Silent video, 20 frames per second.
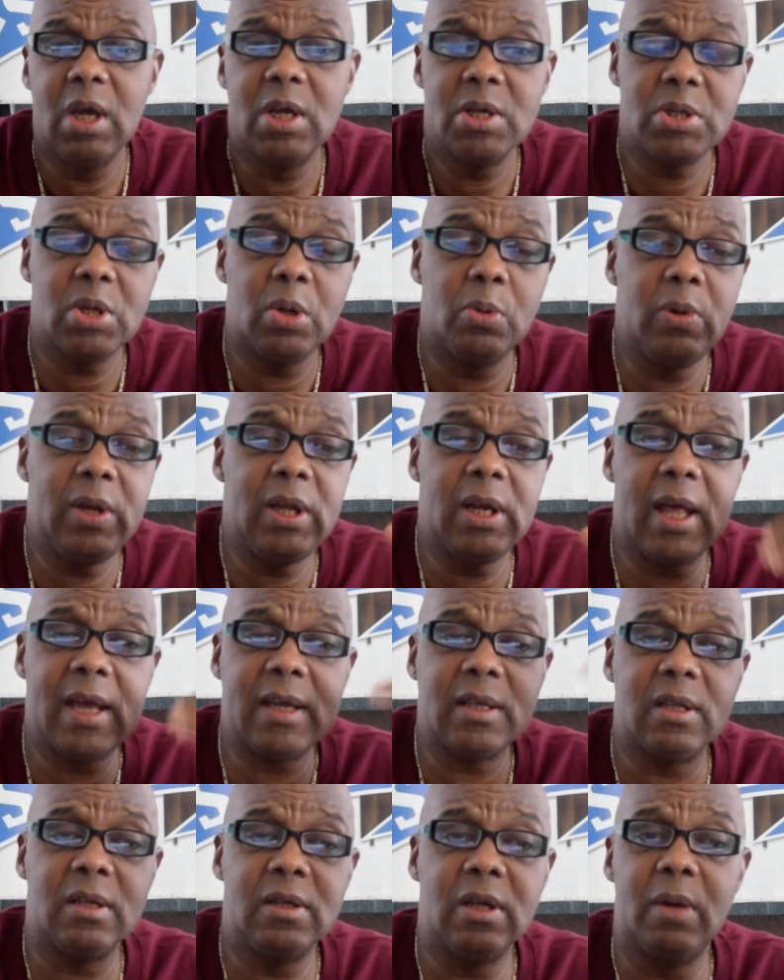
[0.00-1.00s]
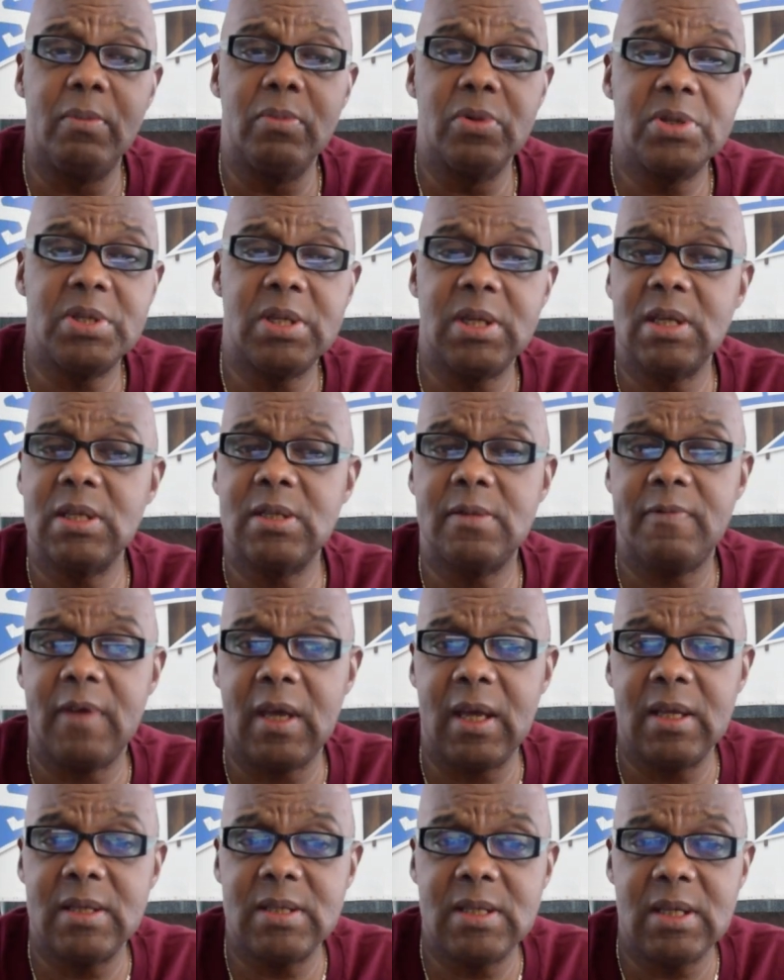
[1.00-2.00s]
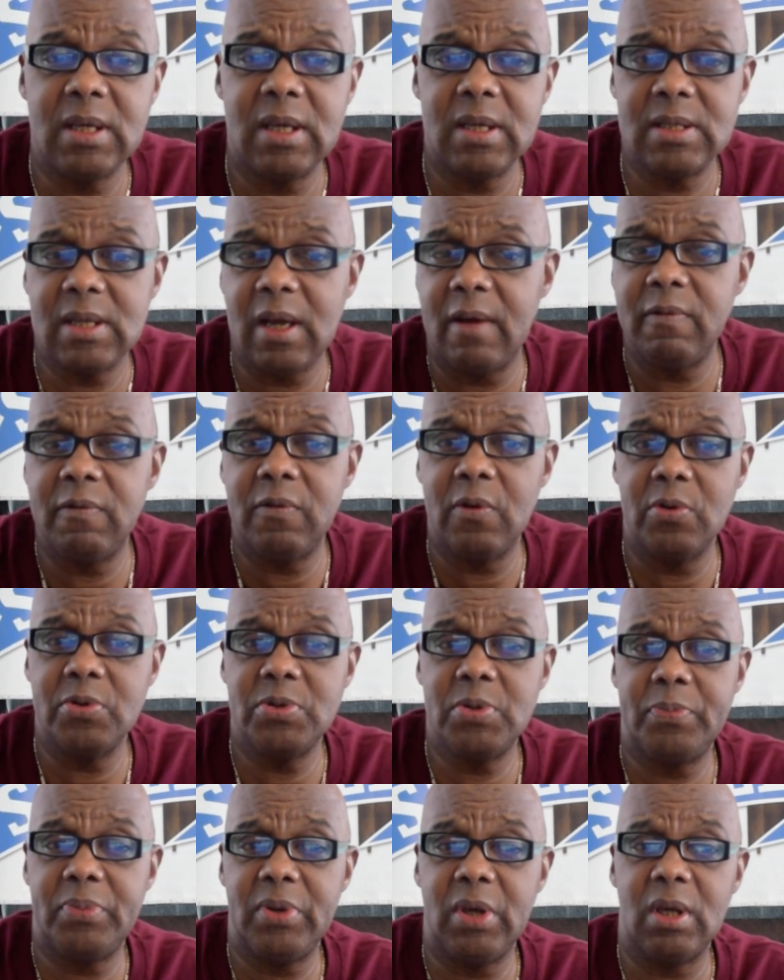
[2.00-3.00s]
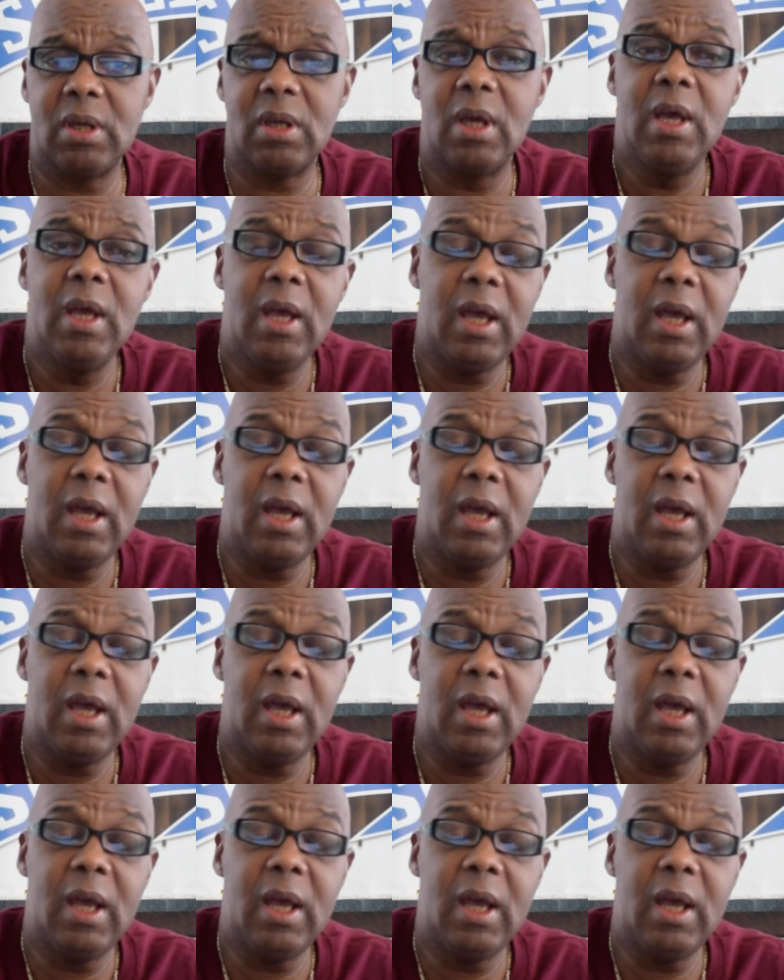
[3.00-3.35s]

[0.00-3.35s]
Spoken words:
So we like the number 6 Vanzzy as our first pick.